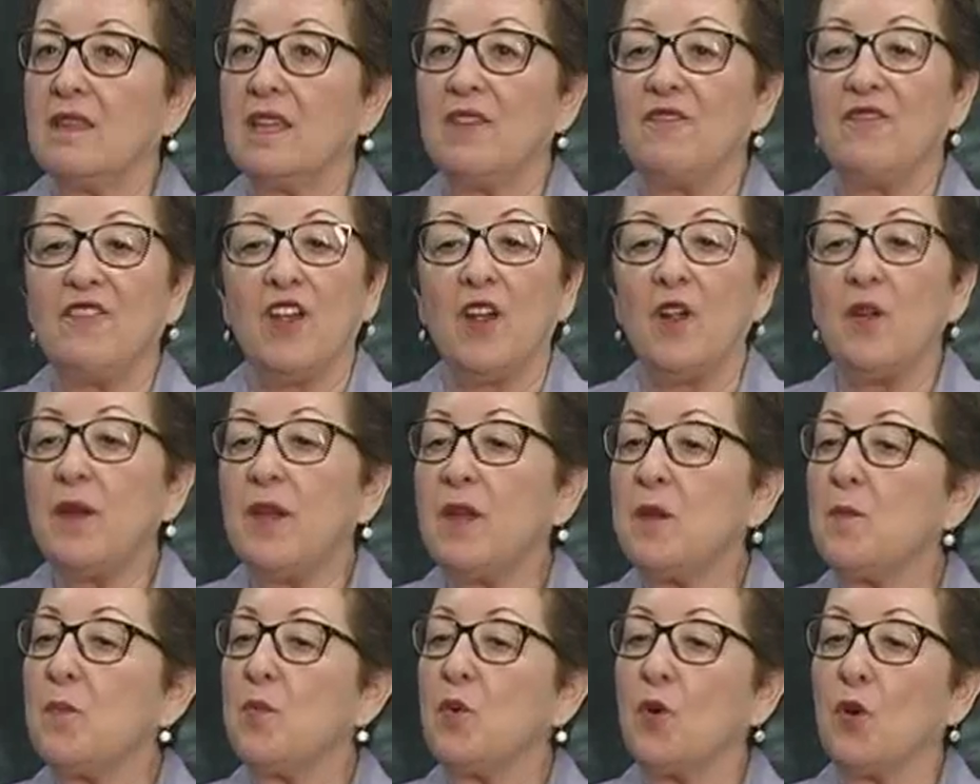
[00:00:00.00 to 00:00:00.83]
very
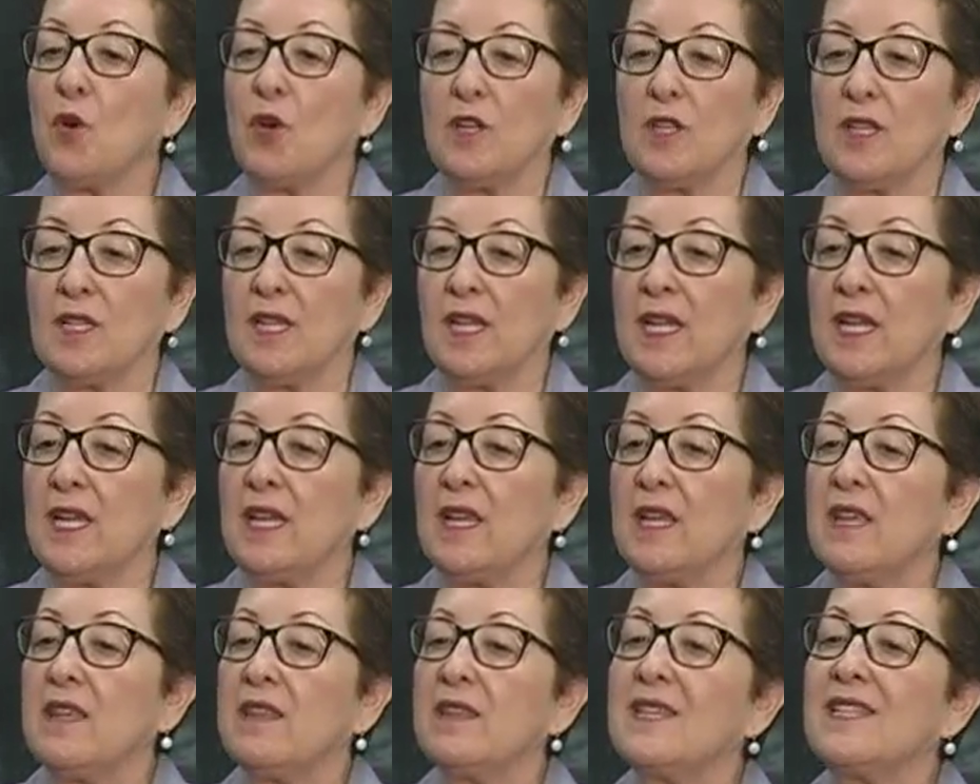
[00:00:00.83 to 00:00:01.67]
importantly,
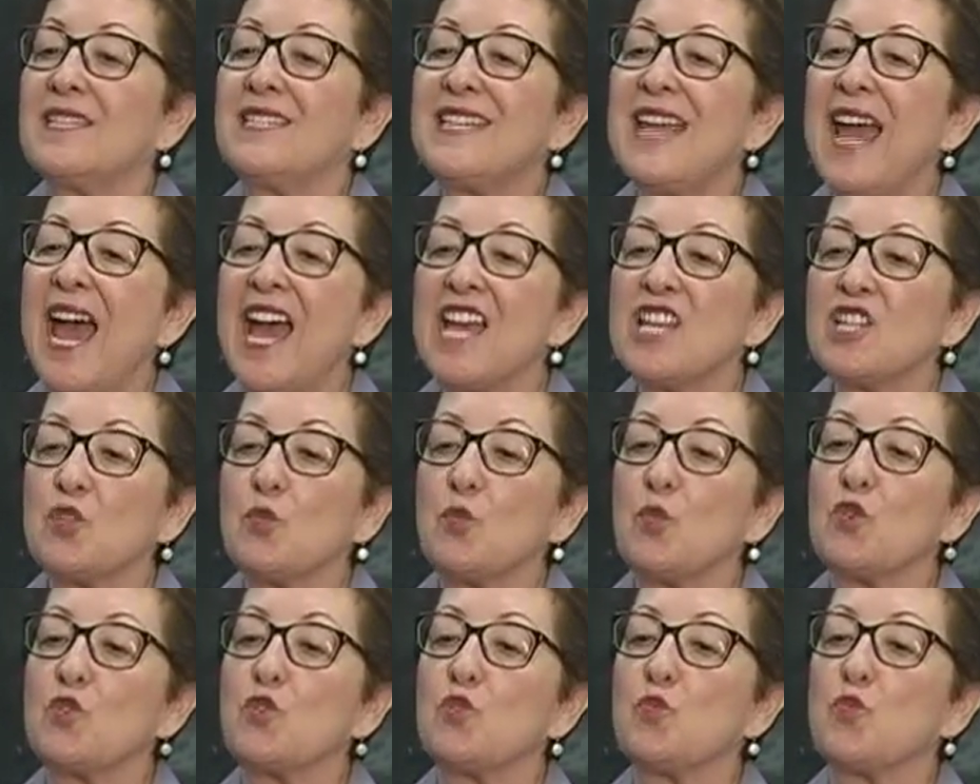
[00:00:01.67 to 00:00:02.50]
the task
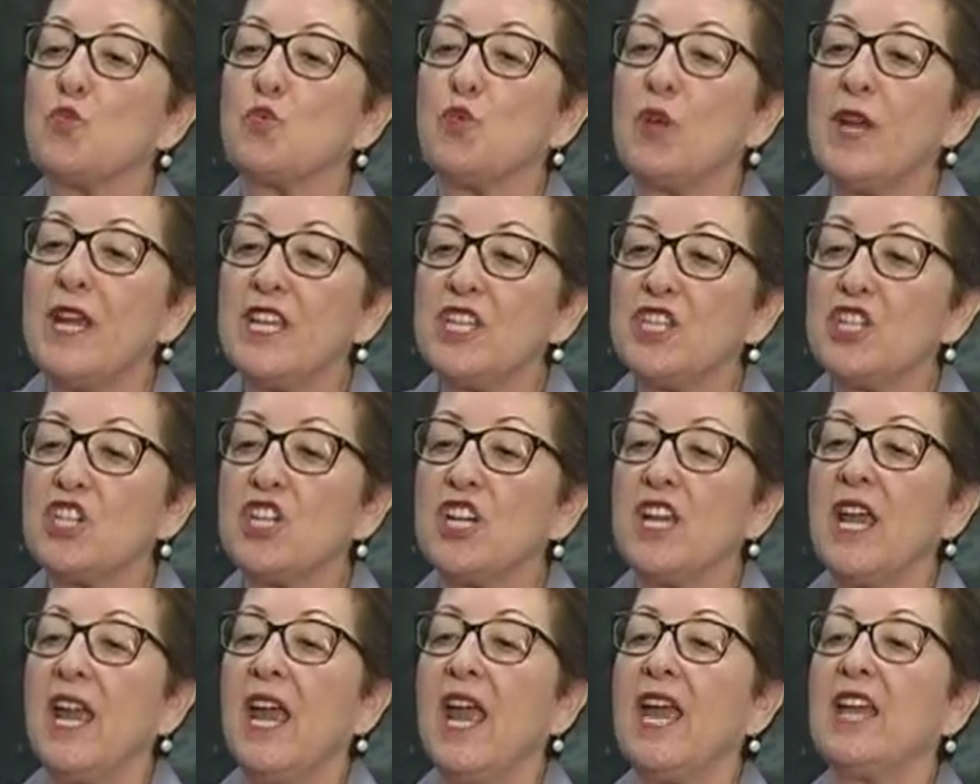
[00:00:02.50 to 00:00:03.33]
was rich
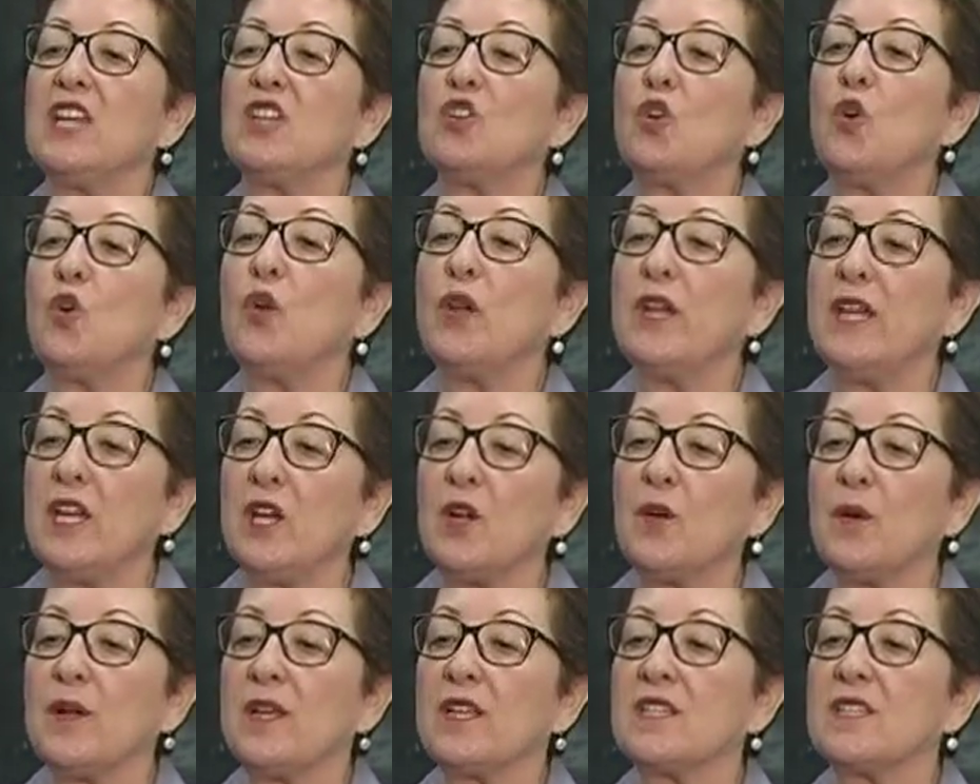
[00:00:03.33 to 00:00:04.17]
and
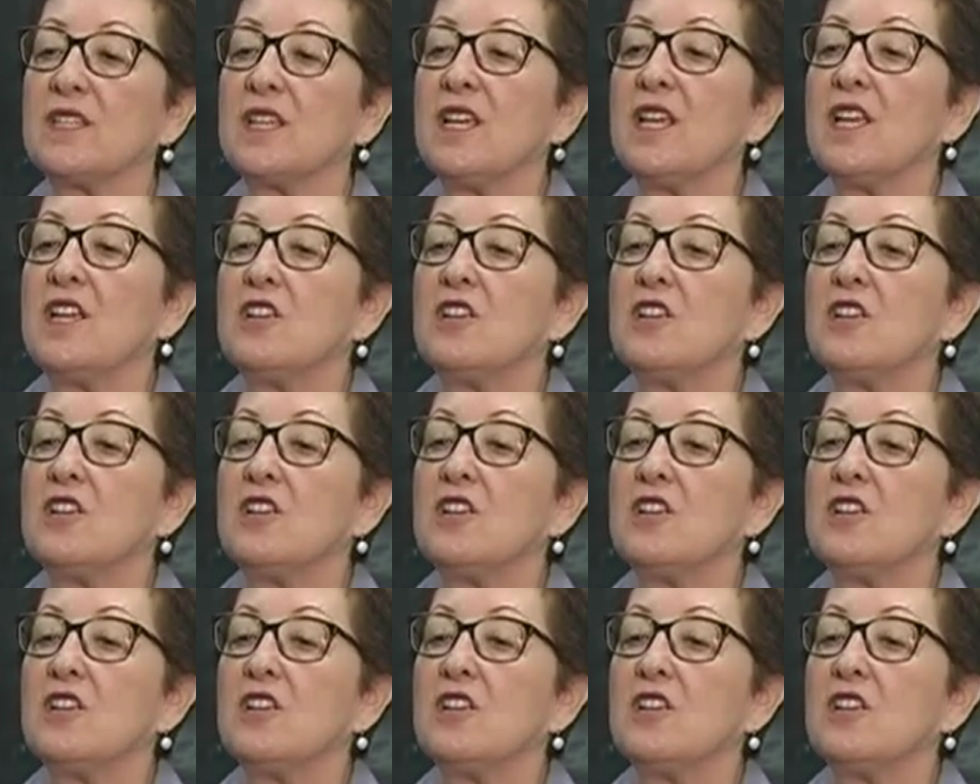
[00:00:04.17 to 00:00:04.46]
coherent